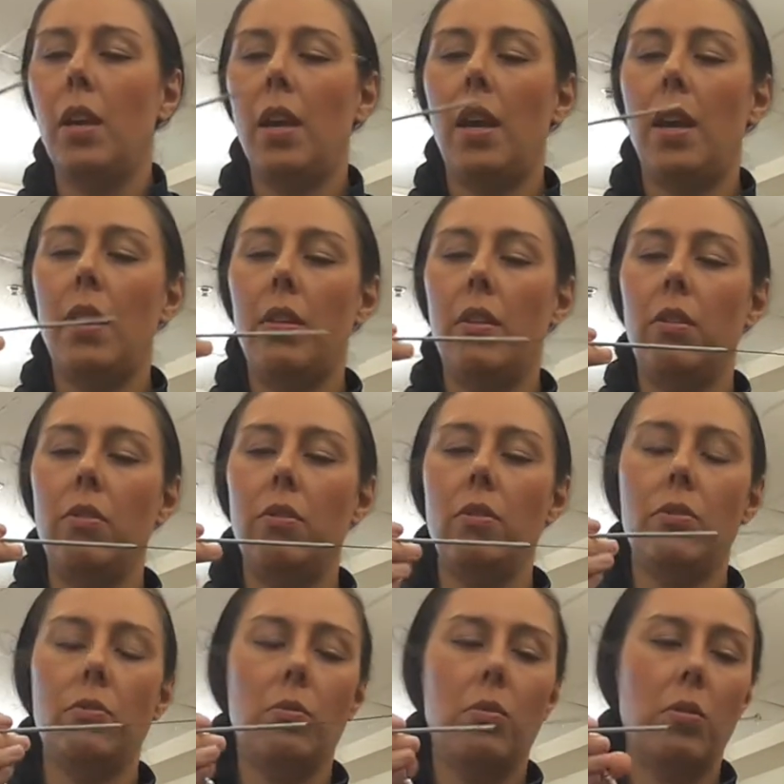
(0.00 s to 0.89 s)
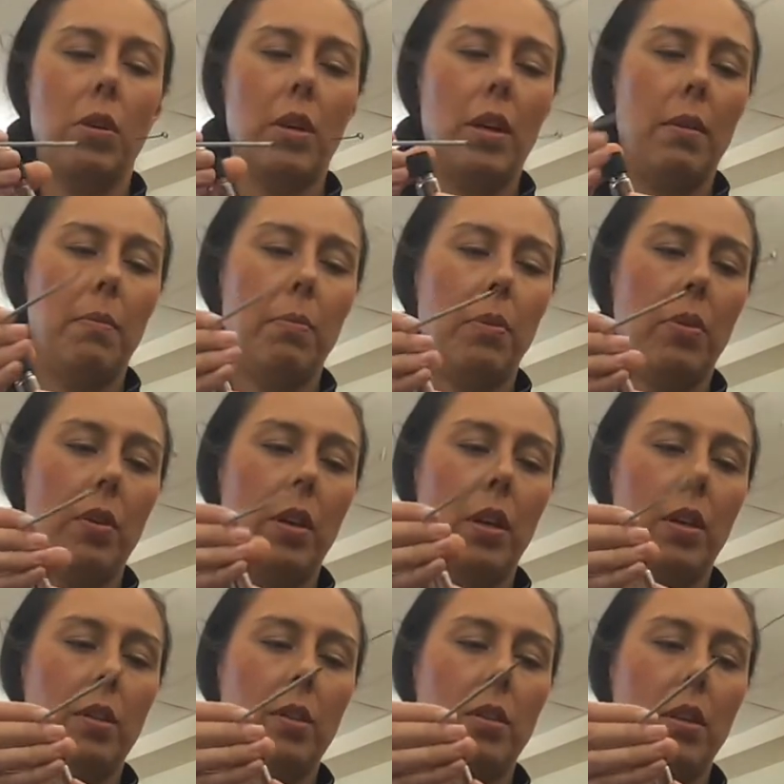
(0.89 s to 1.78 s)
And those will get put
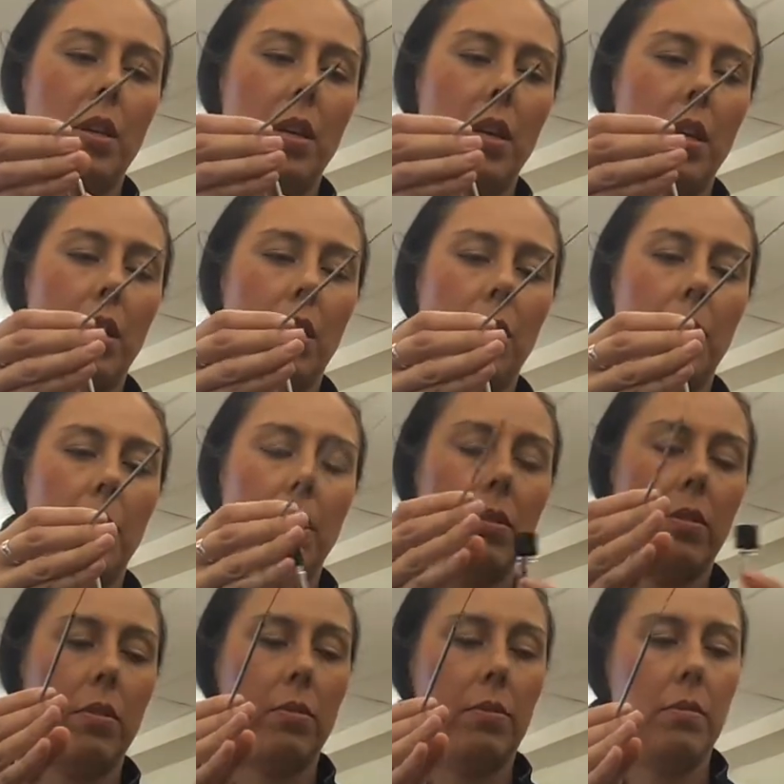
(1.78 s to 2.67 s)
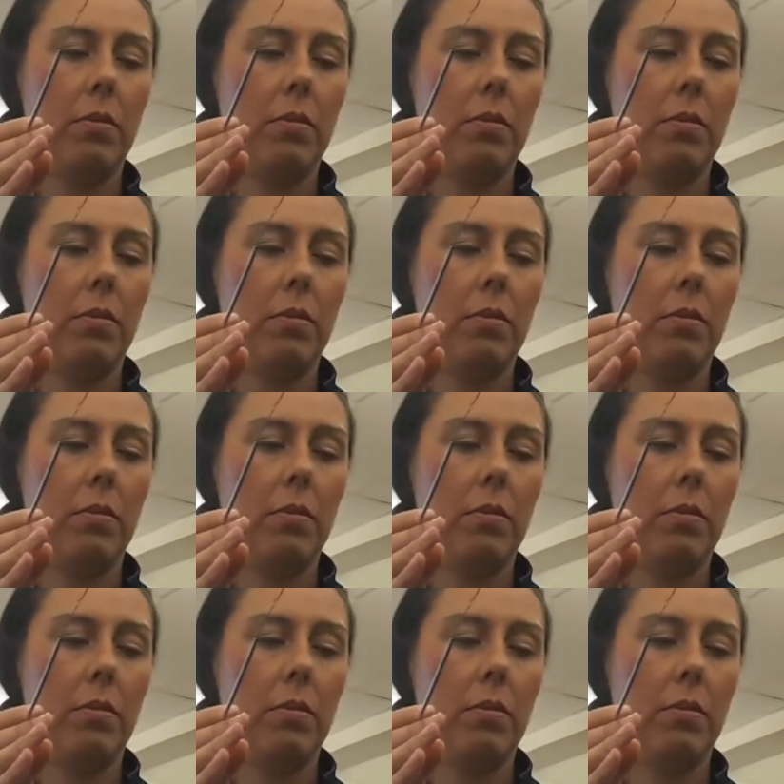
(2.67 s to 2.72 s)
into the incubator.